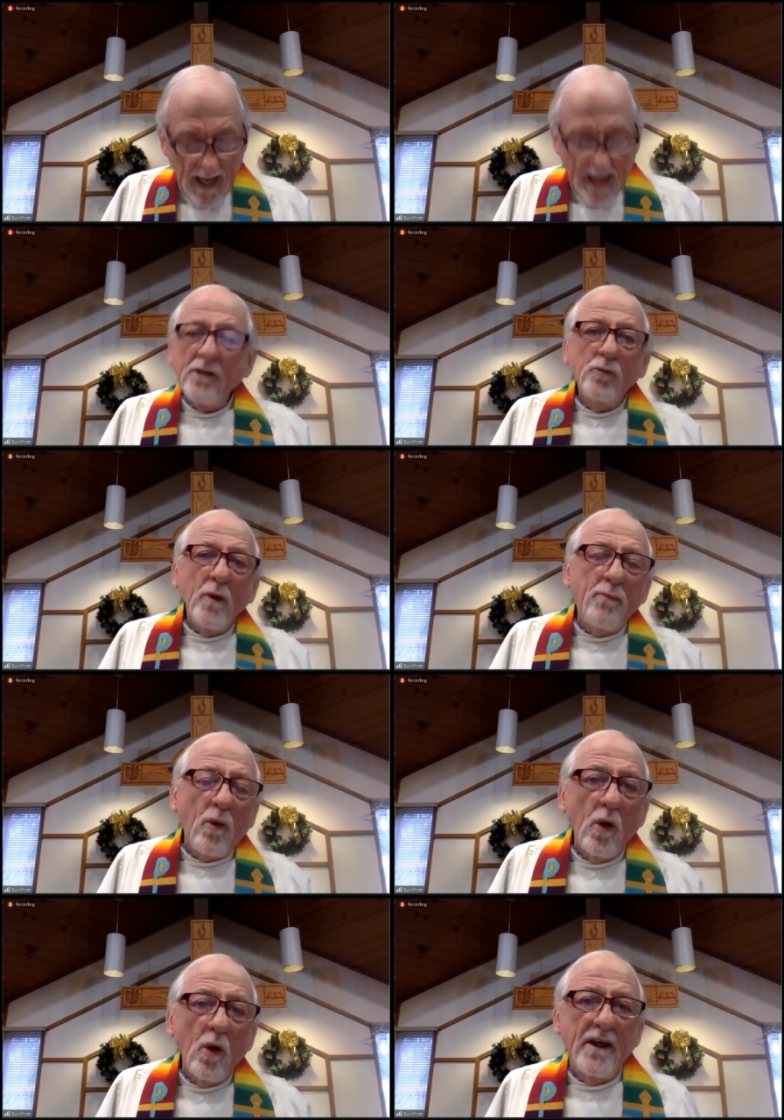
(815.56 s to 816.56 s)
It is
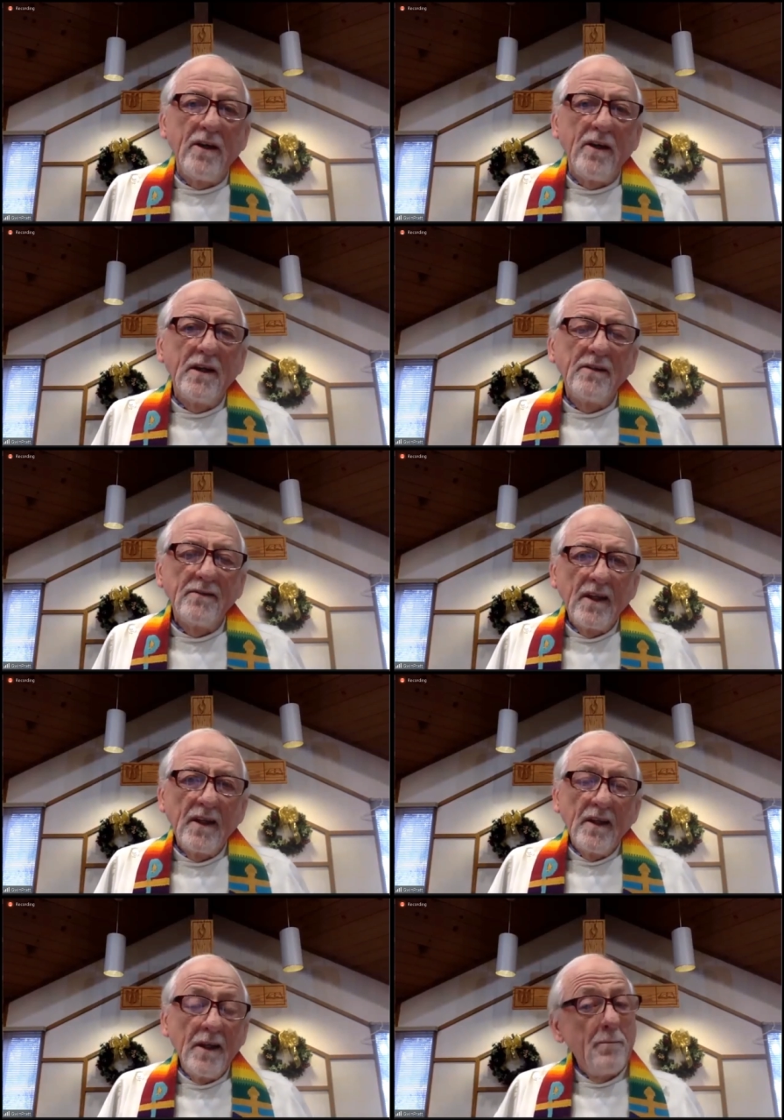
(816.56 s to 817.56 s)
reported
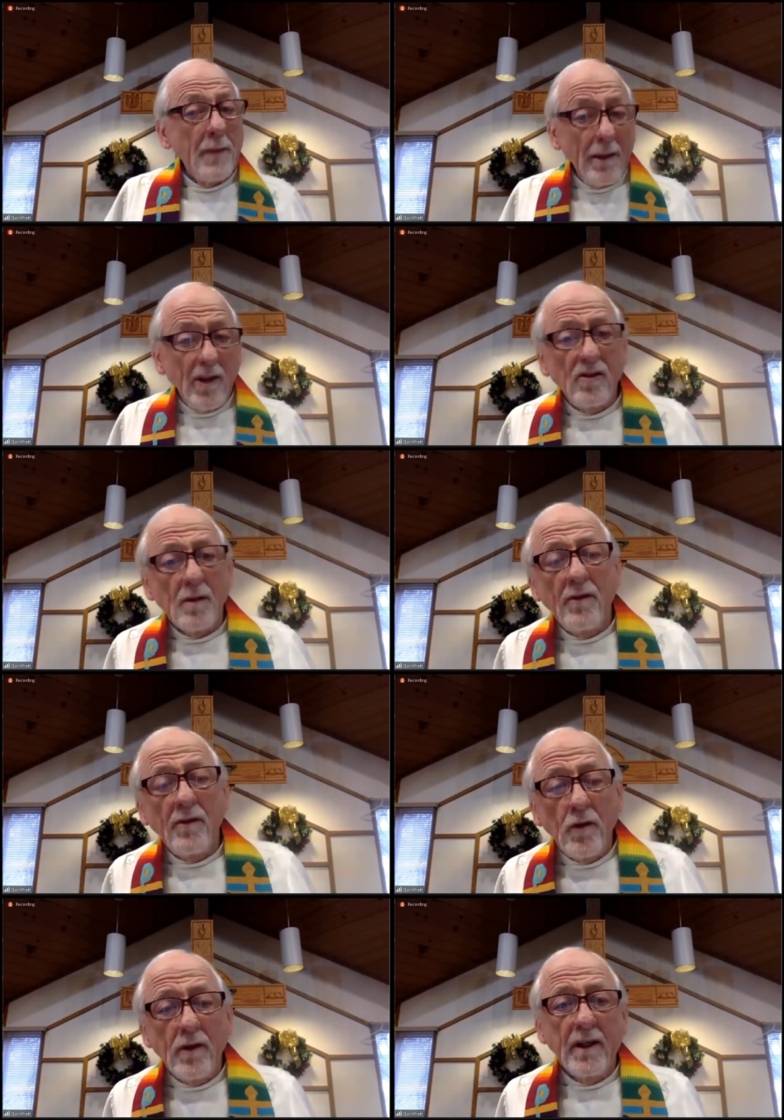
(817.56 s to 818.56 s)
and maybe some
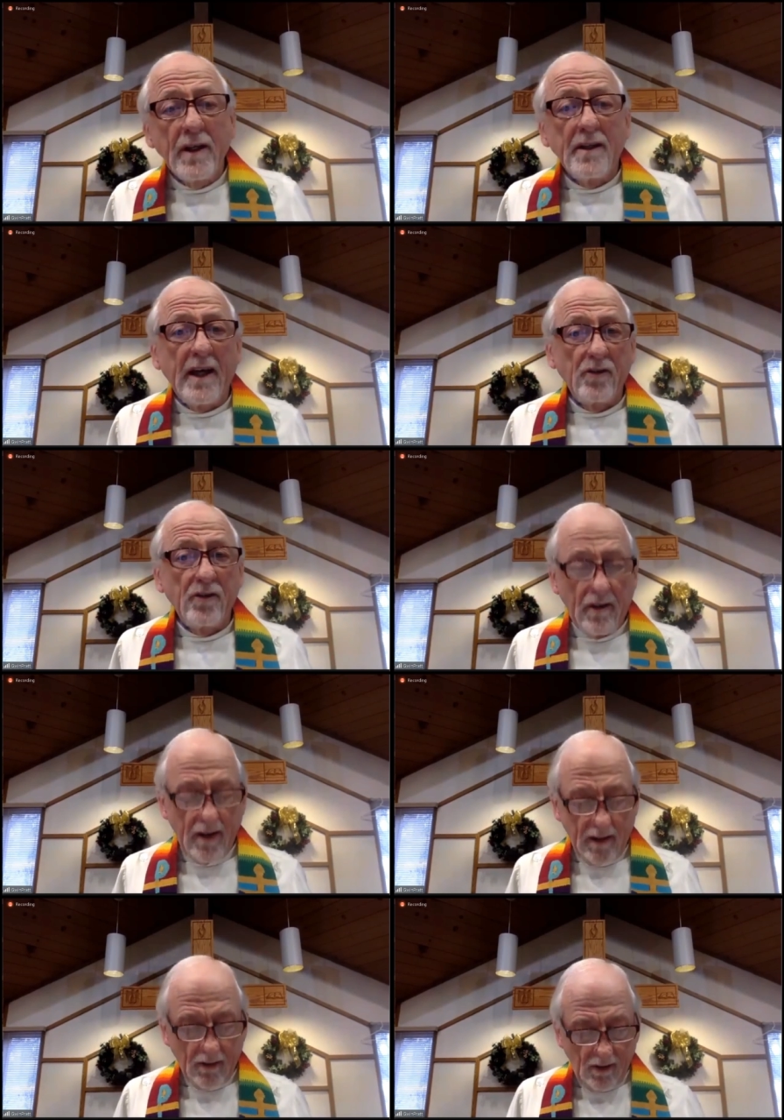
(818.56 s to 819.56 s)
of you can attest to
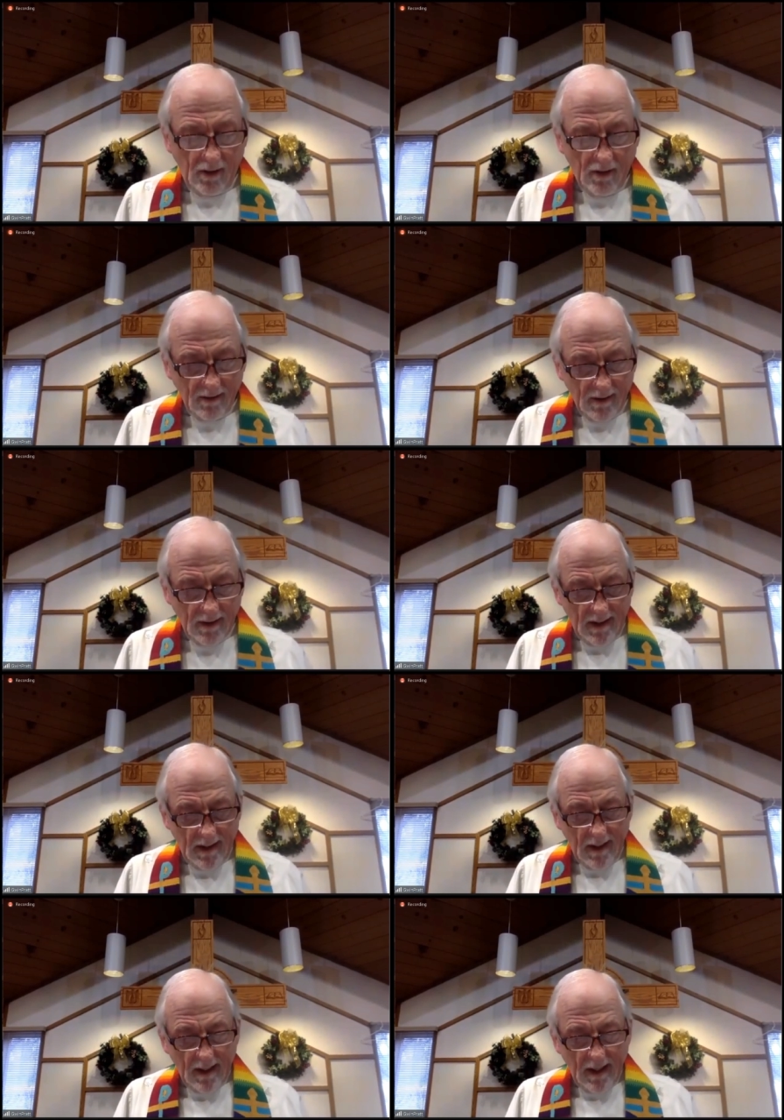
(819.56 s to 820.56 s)
this,
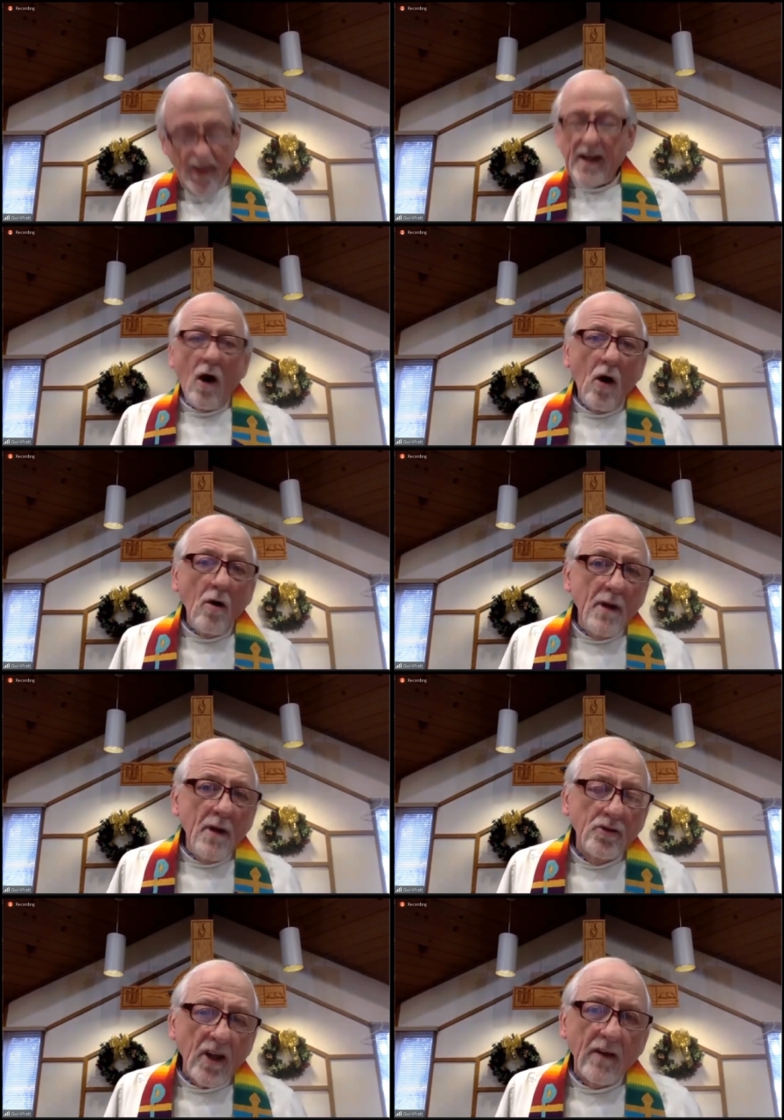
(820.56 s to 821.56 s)
that
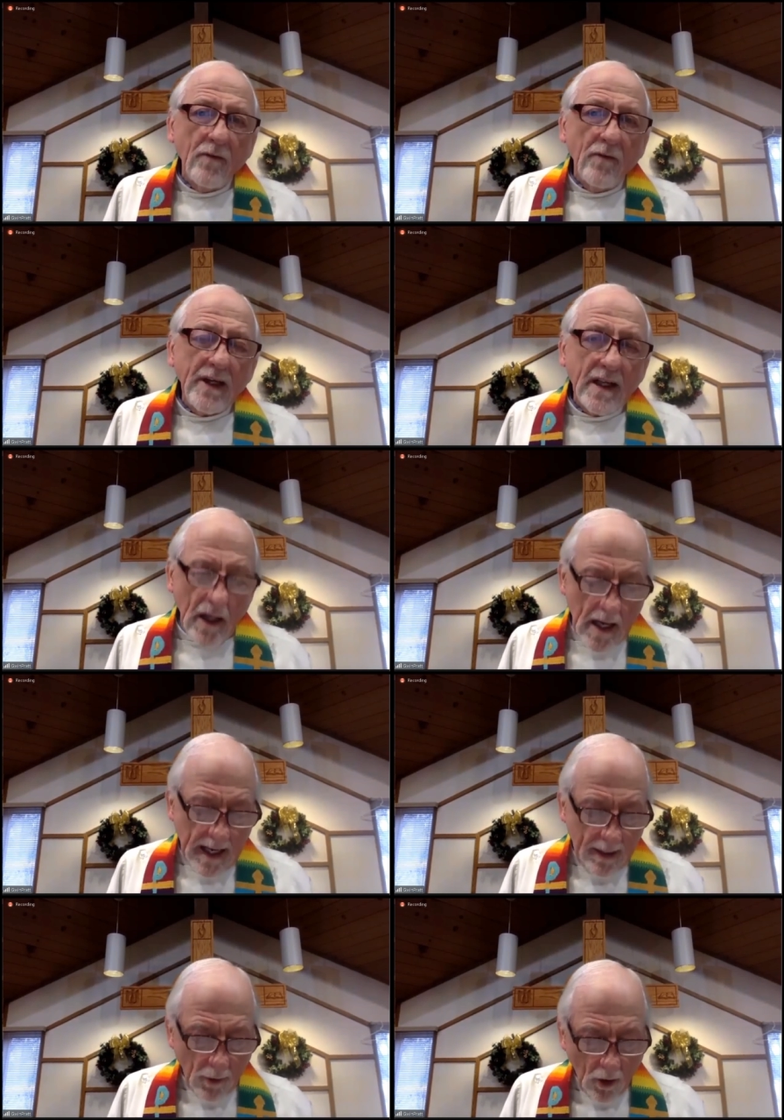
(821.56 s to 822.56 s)
almost every
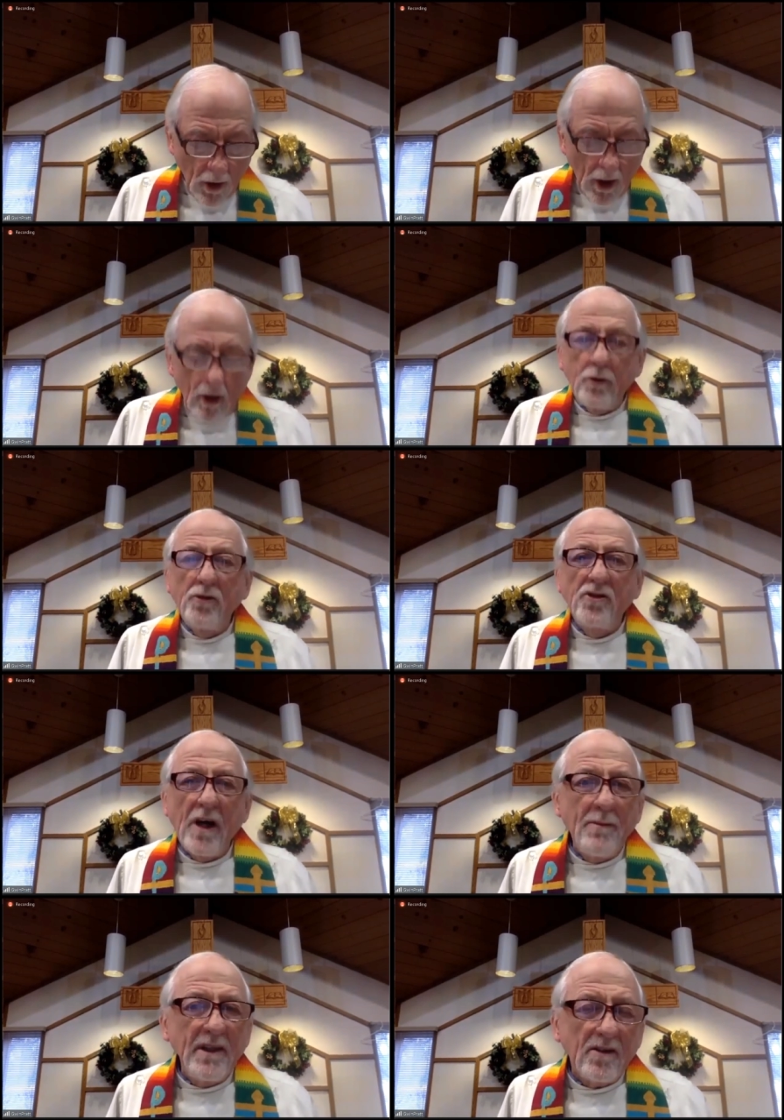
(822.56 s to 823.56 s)
climber who
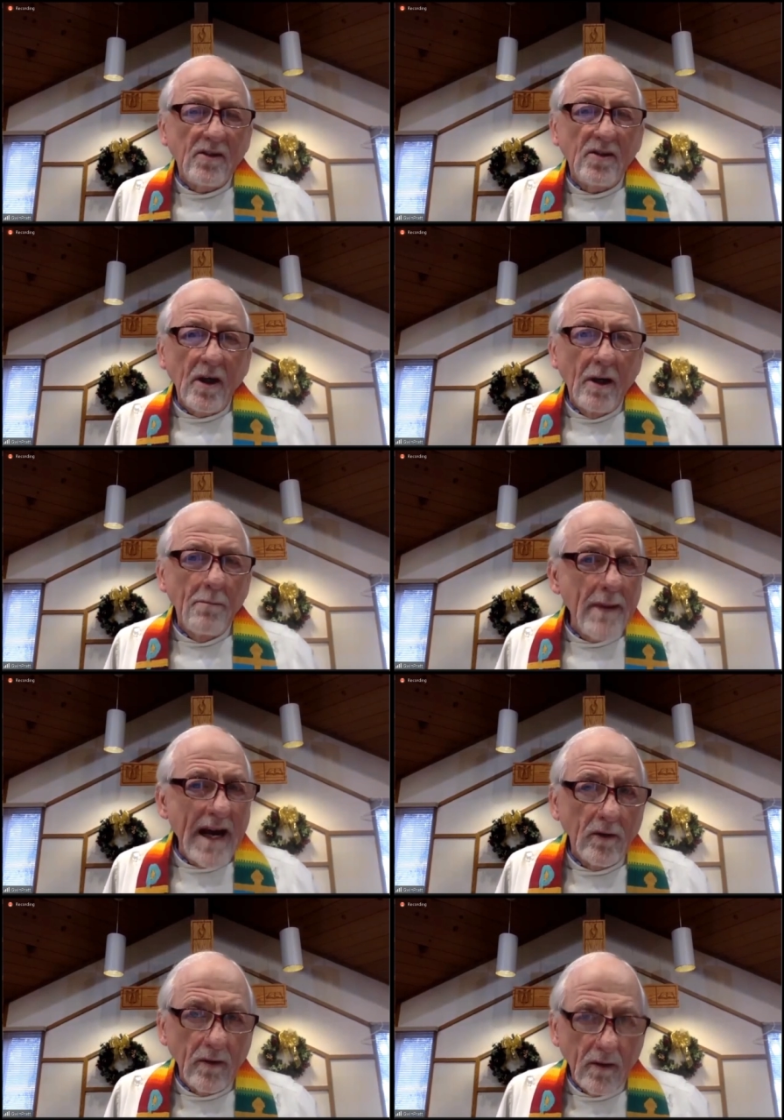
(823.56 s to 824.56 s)
summits a
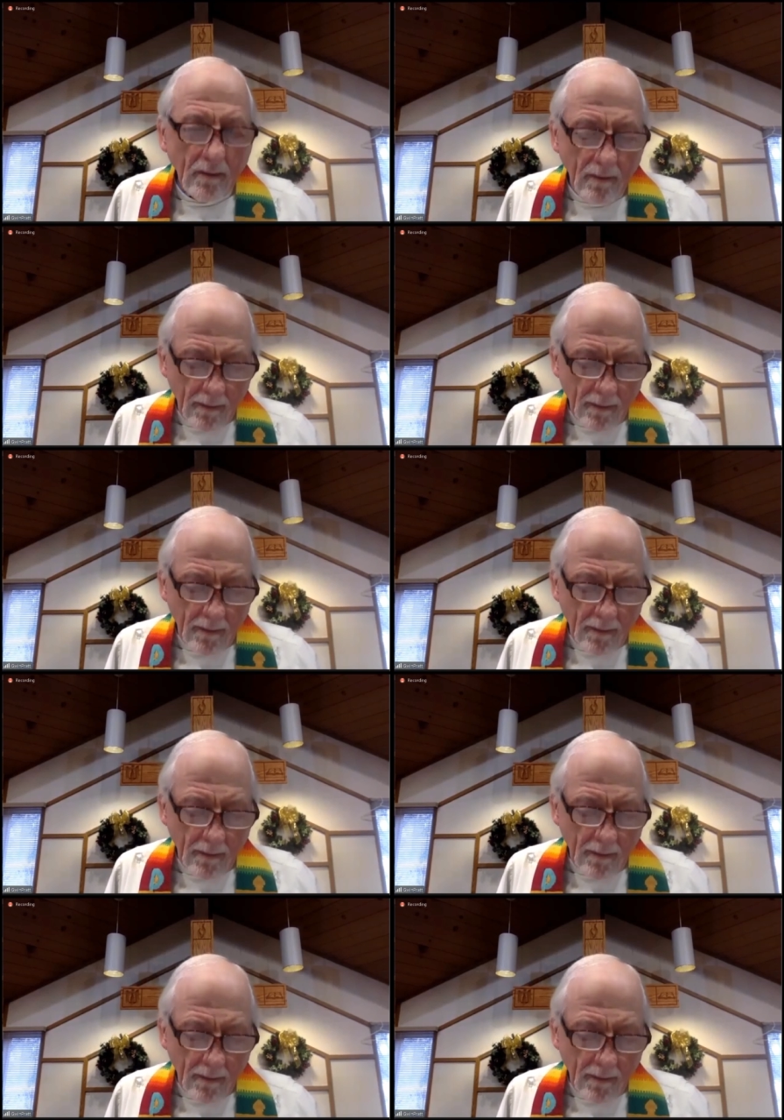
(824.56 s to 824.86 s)
mountain